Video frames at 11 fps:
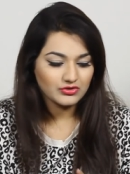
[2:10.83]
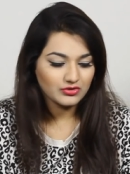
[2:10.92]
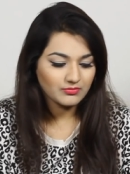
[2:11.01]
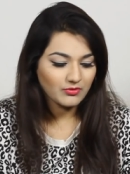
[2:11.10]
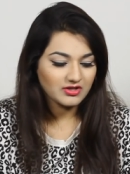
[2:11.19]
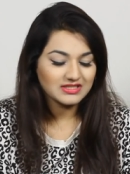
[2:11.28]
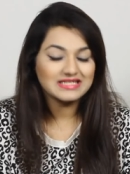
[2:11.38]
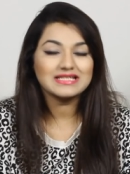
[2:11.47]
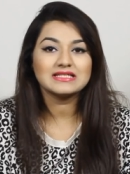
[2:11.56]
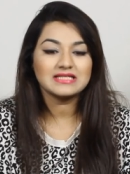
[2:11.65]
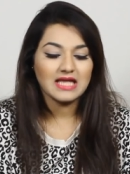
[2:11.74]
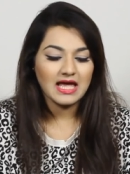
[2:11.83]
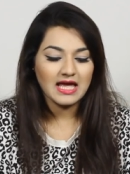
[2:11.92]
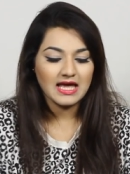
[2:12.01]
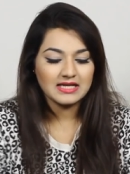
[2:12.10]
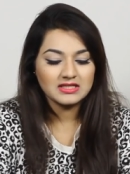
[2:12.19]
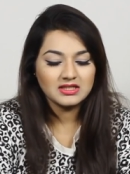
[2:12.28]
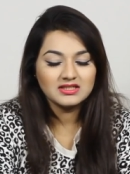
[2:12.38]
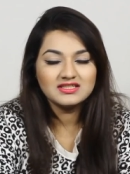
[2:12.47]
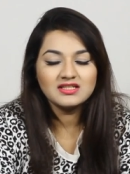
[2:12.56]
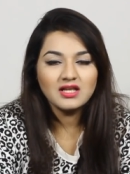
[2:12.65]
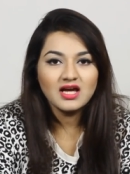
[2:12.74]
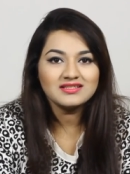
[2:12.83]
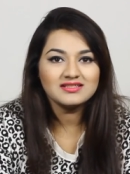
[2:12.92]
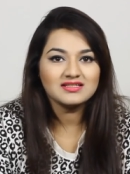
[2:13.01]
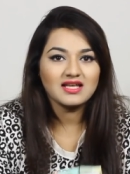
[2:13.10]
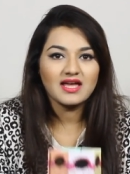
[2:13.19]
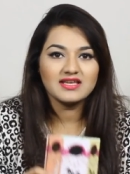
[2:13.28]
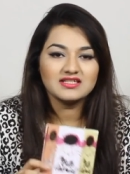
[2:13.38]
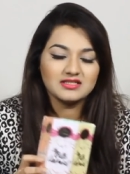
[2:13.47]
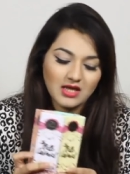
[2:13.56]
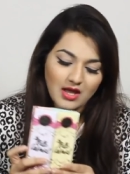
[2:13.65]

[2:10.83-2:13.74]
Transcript: 2 bronzers, and a deluxe size